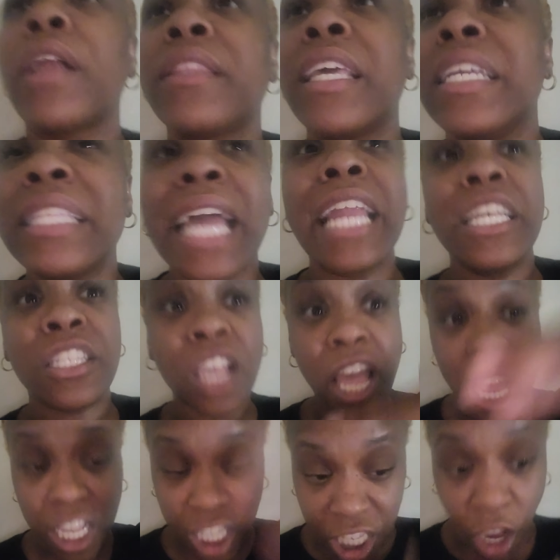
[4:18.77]
I think that is
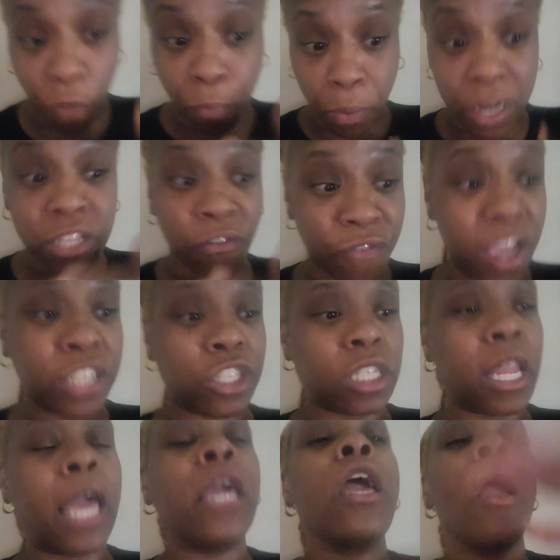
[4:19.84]

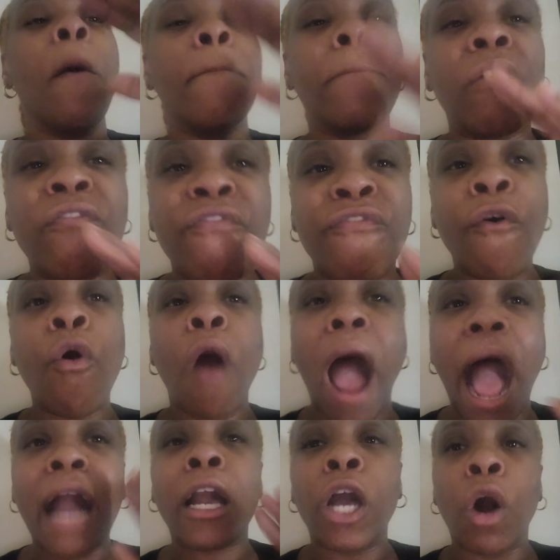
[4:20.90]
self-preservation. Like before
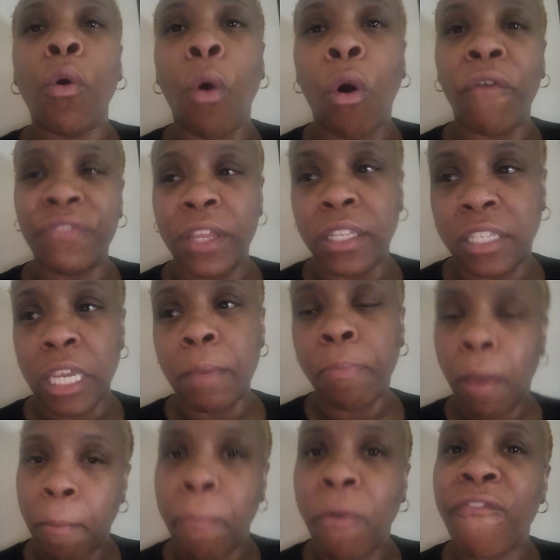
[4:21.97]
I go off the
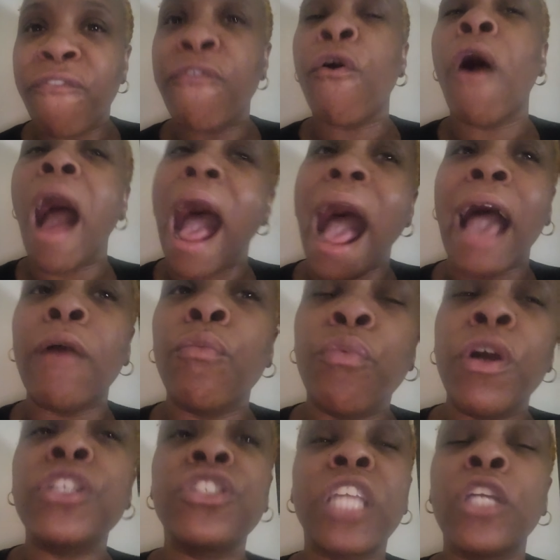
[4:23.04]
deep end, before I
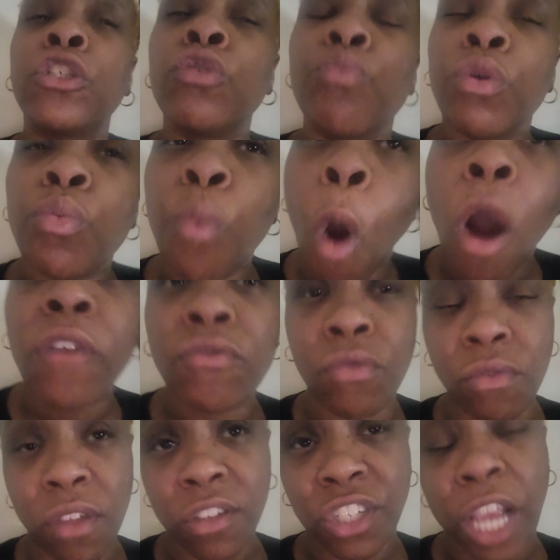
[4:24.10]
wish that you would walk
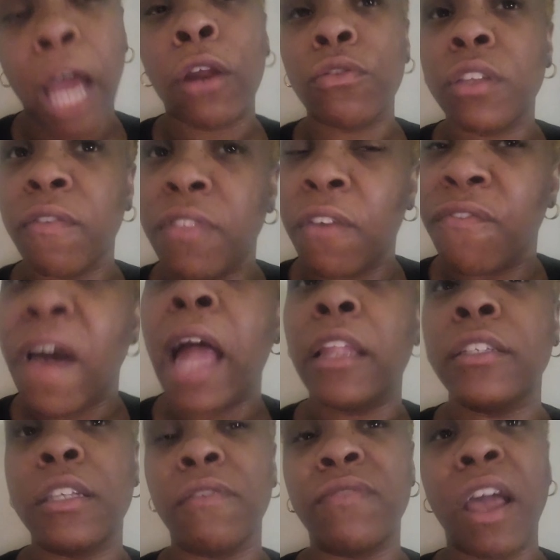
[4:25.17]
through the shadows of the
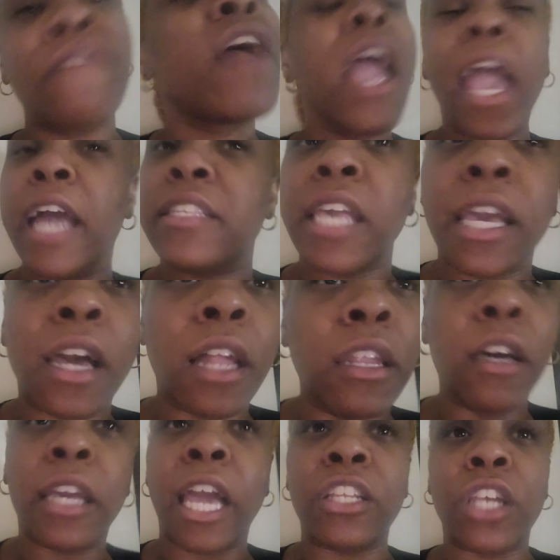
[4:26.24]
valleys of death and take a
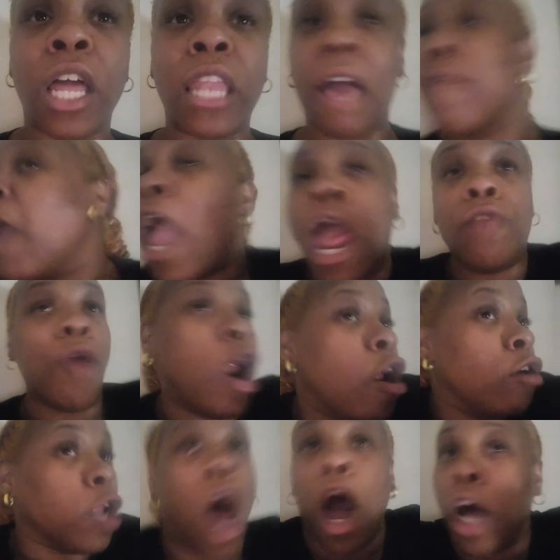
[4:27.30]
look at your life and
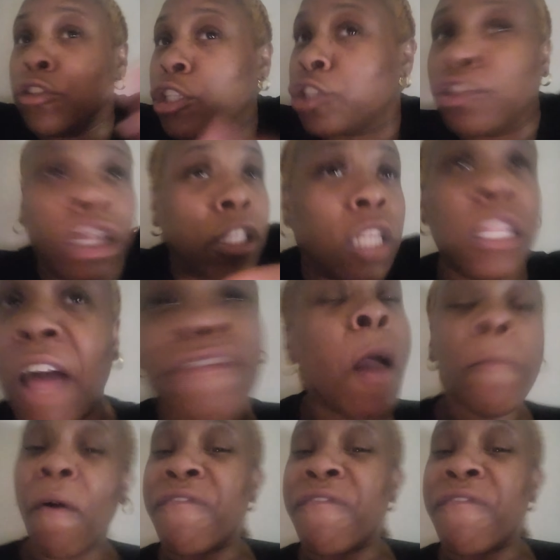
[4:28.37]
realize there's nothing left.